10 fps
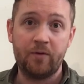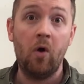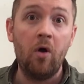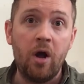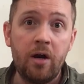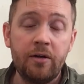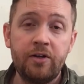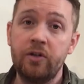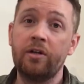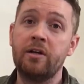Or
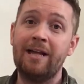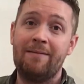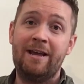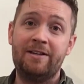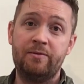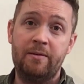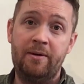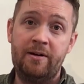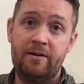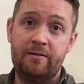you can clap hands with a
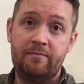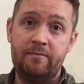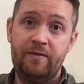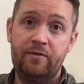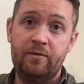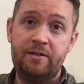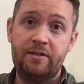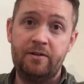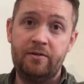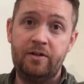partner if you wanted
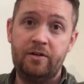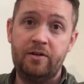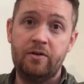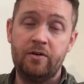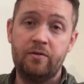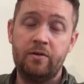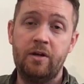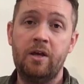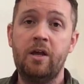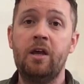to. You could go
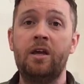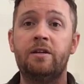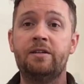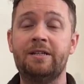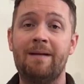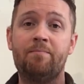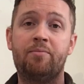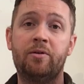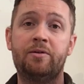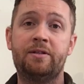
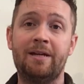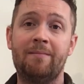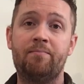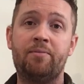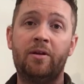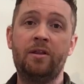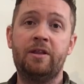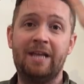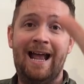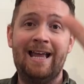double, double,
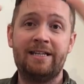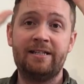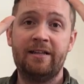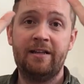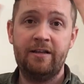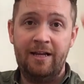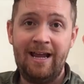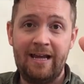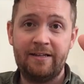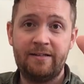that,
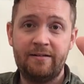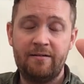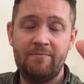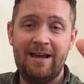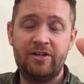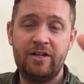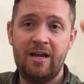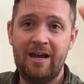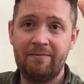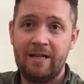that. Imagine
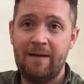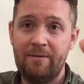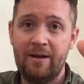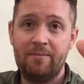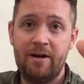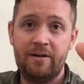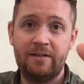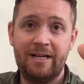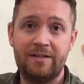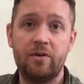that I'm clapping a
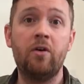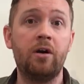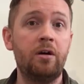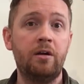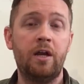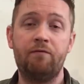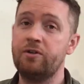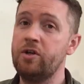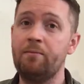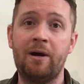partner's hand. Or if
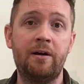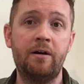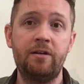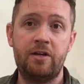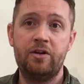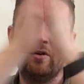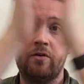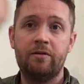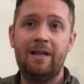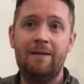there's no partner, then you
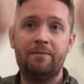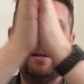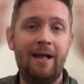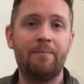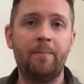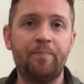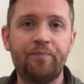go clap, clap.